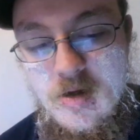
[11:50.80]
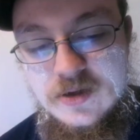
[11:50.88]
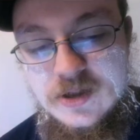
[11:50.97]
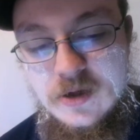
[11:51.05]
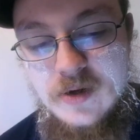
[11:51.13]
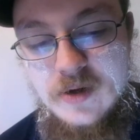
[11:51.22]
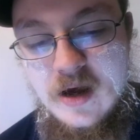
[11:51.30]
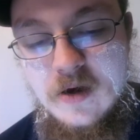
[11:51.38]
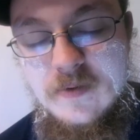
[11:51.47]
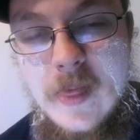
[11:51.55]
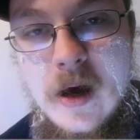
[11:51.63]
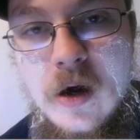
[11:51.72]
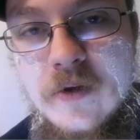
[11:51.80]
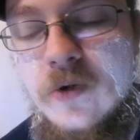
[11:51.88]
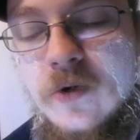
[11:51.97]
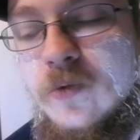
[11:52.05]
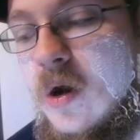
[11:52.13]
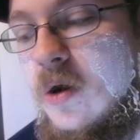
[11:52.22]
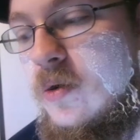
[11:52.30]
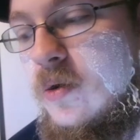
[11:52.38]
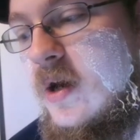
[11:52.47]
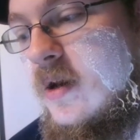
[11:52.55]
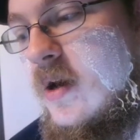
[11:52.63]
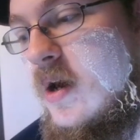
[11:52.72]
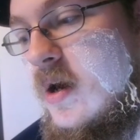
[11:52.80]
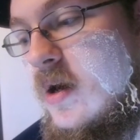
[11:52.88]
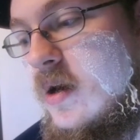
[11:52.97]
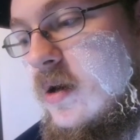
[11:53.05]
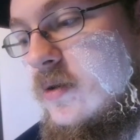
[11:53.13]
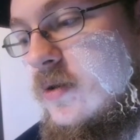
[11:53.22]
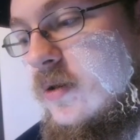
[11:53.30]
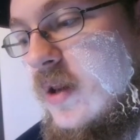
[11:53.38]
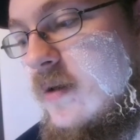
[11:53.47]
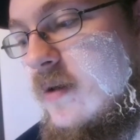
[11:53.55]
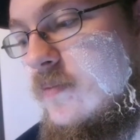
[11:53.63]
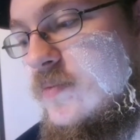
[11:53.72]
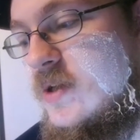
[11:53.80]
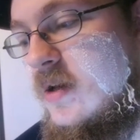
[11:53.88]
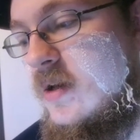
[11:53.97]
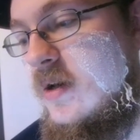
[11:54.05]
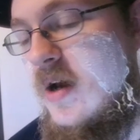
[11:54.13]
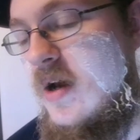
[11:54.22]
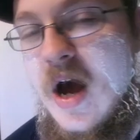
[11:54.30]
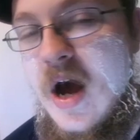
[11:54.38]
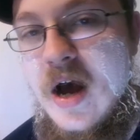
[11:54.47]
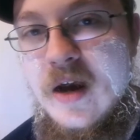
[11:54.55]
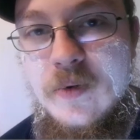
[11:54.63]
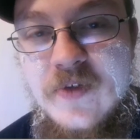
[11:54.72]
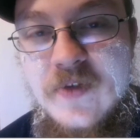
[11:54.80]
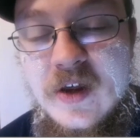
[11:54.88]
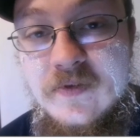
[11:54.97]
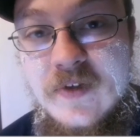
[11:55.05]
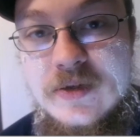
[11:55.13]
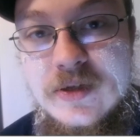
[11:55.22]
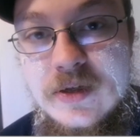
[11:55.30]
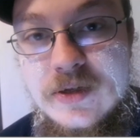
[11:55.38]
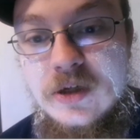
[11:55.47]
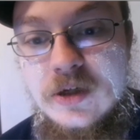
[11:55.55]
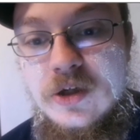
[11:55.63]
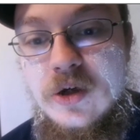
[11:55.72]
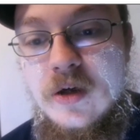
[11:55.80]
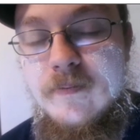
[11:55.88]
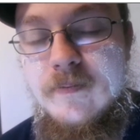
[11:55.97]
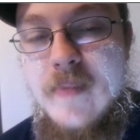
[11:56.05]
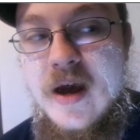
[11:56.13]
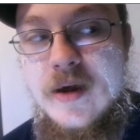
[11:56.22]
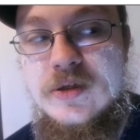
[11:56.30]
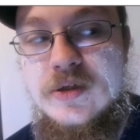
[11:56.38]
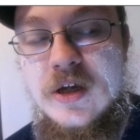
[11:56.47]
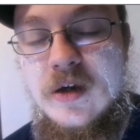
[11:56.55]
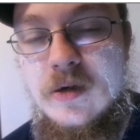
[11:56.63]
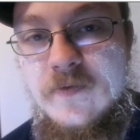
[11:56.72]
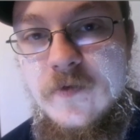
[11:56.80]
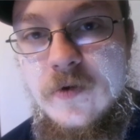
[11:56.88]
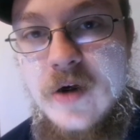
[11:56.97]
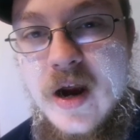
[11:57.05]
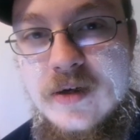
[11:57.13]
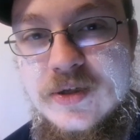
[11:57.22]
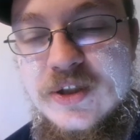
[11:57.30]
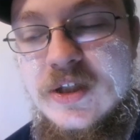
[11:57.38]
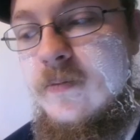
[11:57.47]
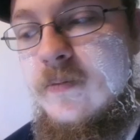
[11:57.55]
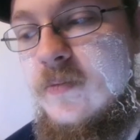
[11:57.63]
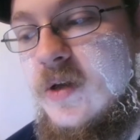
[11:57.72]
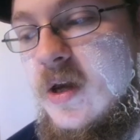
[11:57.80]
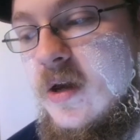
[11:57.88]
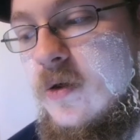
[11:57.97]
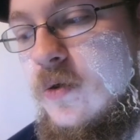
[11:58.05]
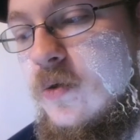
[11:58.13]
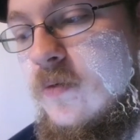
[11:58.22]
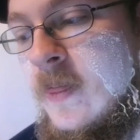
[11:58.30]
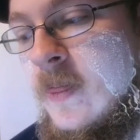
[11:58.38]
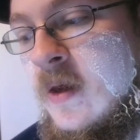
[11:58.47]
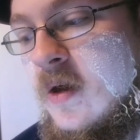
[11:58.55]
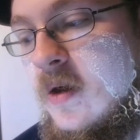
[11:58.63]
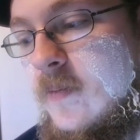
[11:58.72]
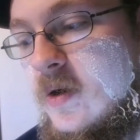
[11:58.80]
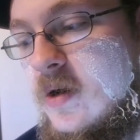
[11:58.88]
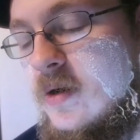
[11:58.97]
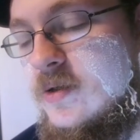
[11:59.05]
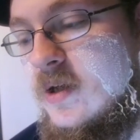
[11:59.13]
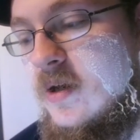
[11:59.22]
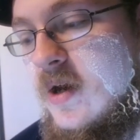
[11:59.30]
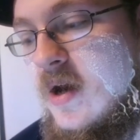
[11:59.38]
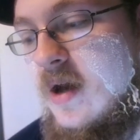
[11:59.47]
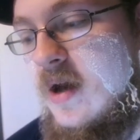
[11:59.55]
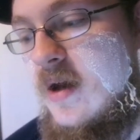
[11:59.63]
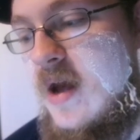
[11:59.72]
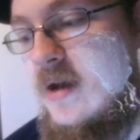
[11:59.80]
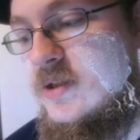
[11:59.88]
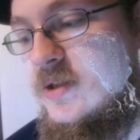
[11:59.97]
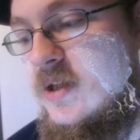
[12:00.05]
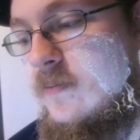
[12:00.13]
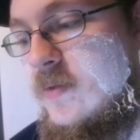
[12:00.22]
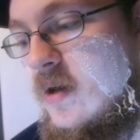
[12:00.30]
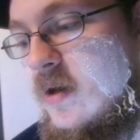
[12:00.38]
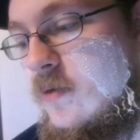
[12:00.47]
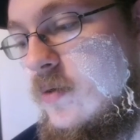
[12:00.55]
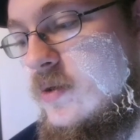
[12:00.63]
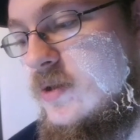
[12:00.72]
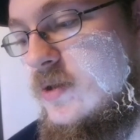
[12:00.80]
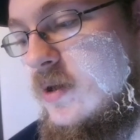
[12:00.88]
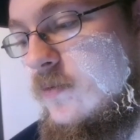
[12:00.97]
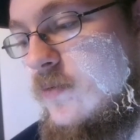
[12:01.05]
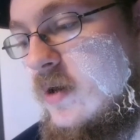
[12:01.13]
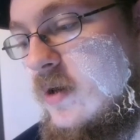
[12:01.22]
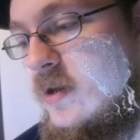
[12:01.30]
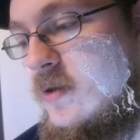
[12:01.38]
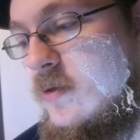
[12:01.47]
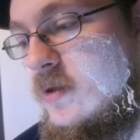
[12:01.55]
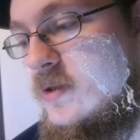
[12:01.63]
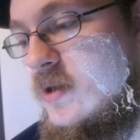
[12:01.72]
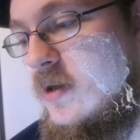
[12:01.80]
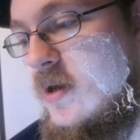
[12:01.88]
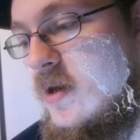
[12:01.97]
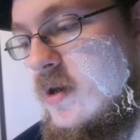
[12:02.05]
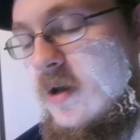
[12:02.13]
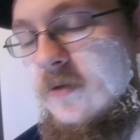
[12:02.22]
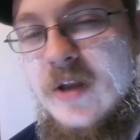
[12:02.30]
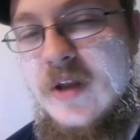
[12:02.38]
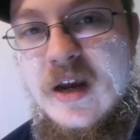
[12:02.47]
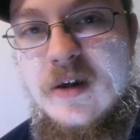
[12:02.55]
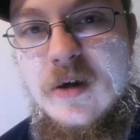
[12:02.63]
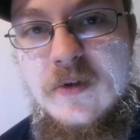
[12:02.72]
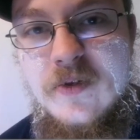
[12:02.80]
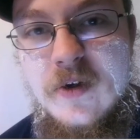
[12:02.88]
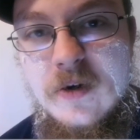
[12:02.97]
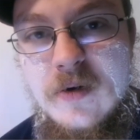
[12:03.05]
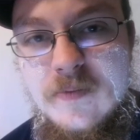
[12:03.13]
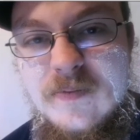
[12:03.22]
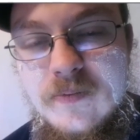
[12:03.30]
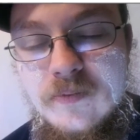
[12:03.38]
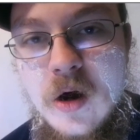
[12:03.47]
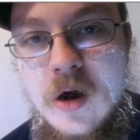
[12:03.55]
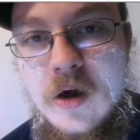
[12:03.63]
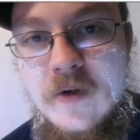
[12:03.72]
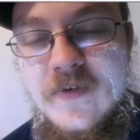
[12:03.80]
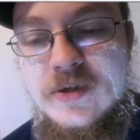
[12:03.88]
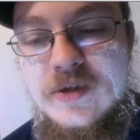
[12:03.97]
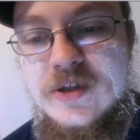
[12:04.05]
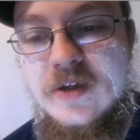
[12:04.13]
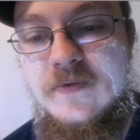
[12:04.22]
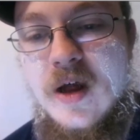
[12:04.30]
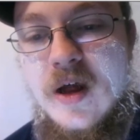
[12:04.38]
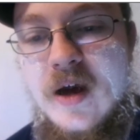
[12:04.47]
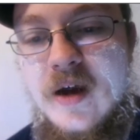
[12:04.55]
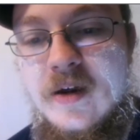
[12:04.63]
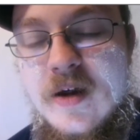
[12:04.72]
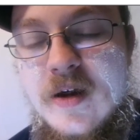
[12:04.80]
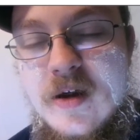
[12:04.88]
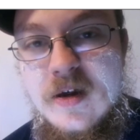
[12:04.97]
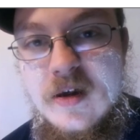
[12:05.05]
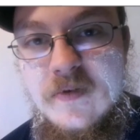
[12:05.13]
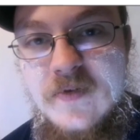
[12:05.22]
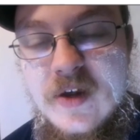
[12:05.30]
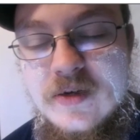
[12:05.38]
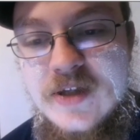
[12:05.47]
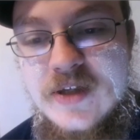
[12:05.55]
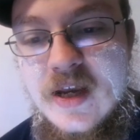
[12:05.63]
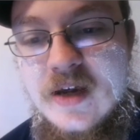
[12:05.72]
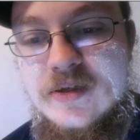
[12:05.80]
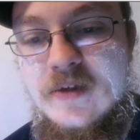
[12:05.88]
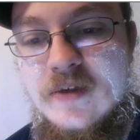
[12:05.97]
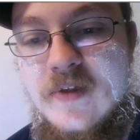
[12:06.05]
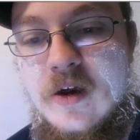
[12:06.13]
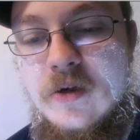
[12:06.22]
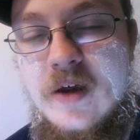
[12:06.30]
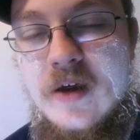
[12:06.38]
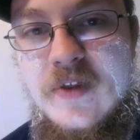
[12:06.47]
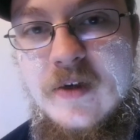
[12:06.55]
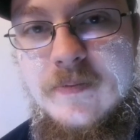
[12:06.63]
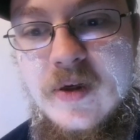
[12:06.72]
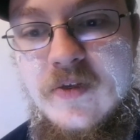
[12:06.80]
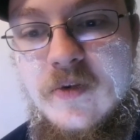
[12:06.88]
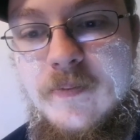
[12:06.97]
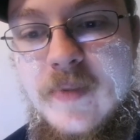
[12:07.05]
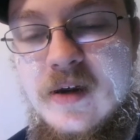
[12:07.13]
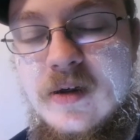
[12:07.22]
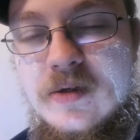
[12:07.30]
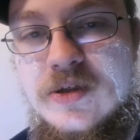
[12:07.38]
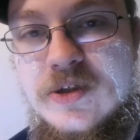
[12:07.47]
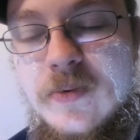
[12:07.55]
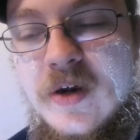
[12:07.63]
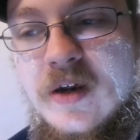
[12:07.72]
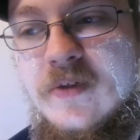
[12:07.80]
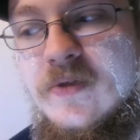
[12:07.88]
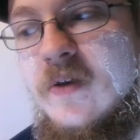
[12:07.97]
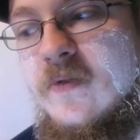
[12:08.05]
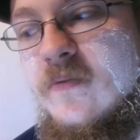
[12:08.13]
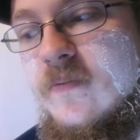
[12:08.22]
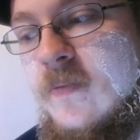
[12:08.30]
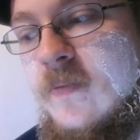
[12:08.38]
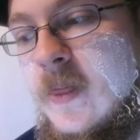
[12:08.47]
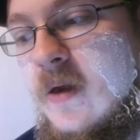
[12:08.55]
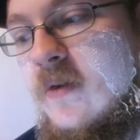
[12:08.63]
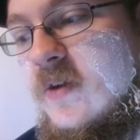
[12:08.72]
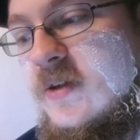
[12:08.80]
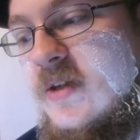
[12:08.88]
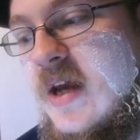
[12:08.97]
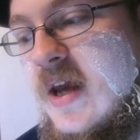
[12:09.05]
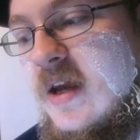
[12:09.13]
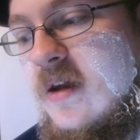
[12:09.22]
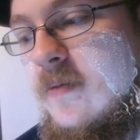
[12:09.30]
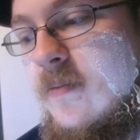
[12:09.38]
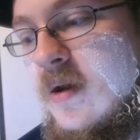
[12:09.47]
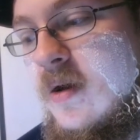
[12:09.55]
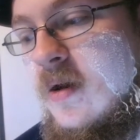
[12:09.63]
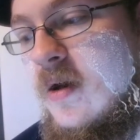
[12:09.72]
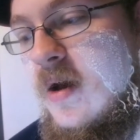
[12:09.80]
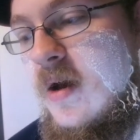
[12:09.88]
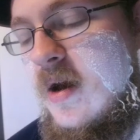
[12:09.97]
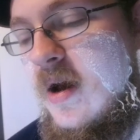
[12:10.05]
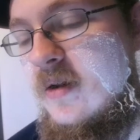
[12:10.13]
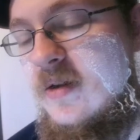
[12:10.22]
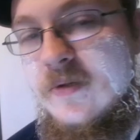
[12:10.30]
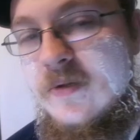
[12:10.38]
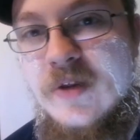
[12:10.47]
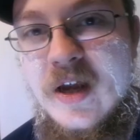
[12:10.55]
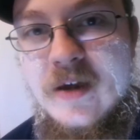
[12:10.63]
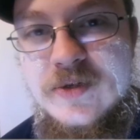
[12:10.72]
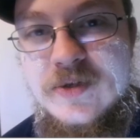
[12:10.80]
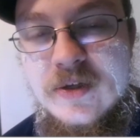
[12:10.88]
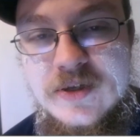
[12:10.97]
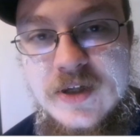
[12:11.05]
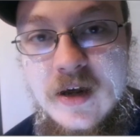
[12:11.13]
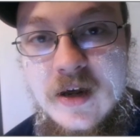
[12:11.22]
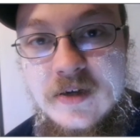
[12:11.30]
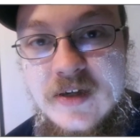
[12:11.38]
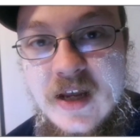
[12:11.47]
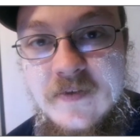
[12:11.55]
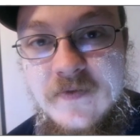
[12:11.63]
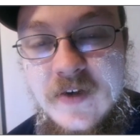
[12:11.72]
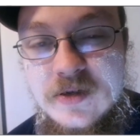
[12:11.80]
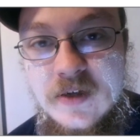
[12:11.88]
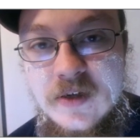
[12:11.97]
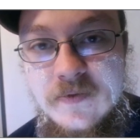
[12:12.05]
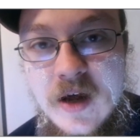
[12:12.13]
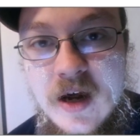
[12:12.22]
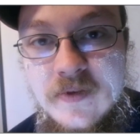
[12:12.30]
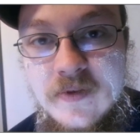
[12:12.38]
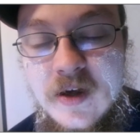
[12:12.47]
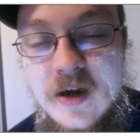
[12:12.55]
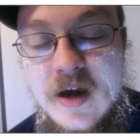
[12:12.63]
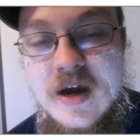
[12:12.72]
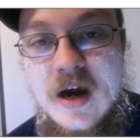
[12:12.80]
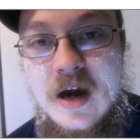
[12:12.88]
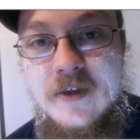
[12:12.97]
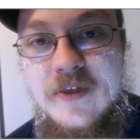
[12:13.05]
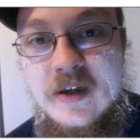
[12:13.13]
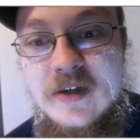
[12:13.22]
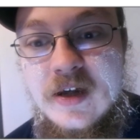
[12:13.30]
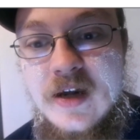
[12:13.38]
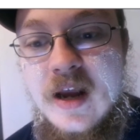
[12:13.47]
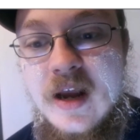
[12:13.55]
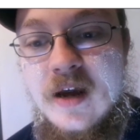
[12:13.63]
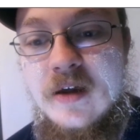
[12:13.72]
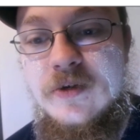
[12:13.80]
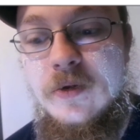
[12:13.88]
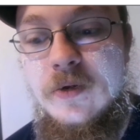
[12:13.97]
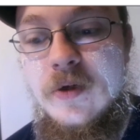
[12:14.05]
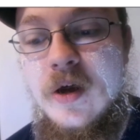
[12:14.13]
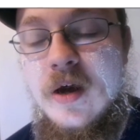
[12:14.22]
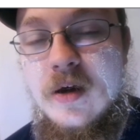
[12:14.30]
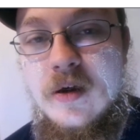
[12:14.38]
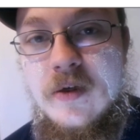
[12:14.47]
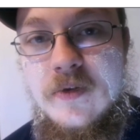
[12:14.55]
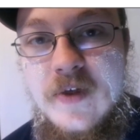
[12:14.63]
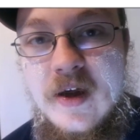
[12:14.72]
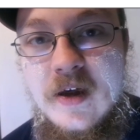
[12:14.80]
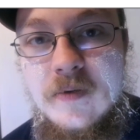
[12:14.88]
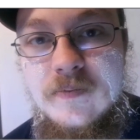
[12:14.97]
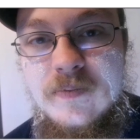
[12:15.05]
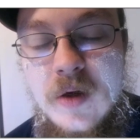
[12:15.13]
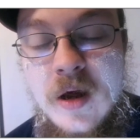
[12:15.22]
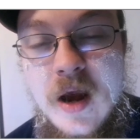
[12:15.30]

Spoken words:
So now on the road at Clemson, I don't think this is a good matchup for SMU because SMU is really going to lean on their offensive line this season. That'll, I think, be the biggest strength of the team. And Clemson's got a defensive line that I think can handle them.